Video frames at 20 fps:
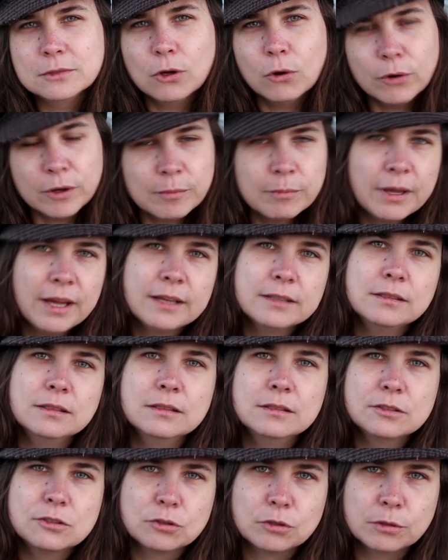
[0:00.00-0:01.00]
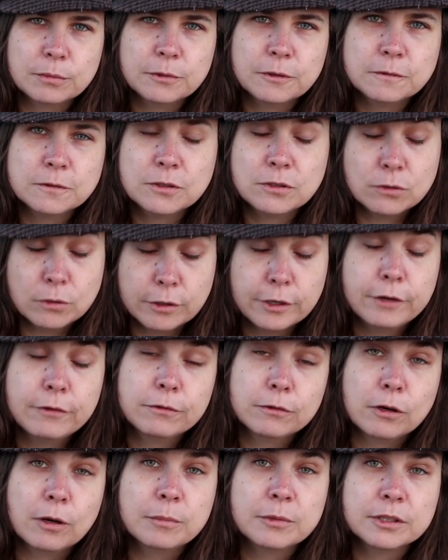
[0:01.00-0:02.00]
Going back to the story
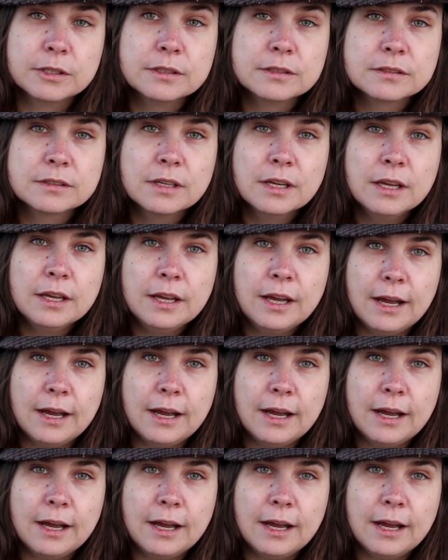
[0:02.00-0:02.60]
of Romulus,